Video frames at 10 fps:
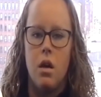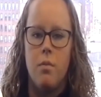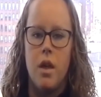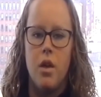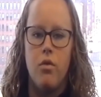
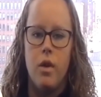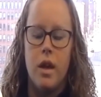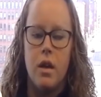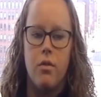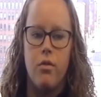that you
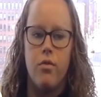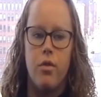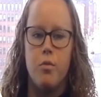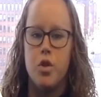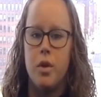get
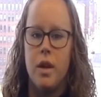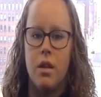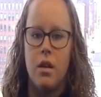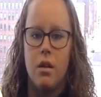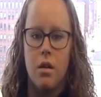from doing
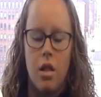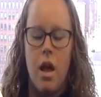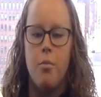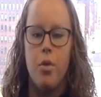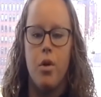the
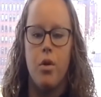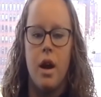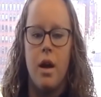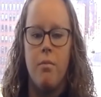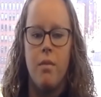CLIMB
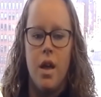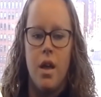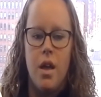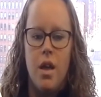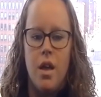program
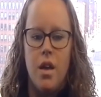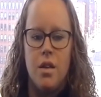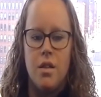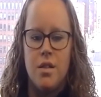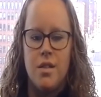
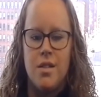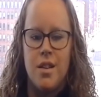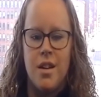is